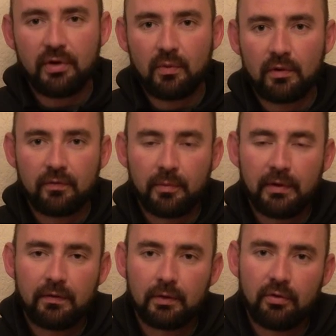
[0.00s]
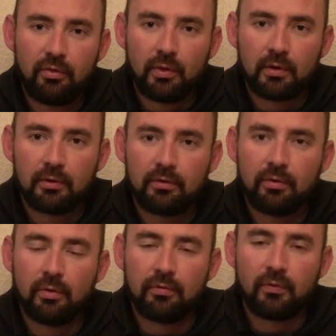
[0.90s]
anywhere from a 3200
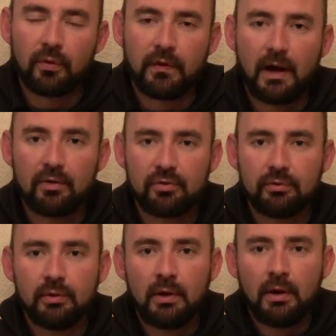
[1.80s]
to a 4000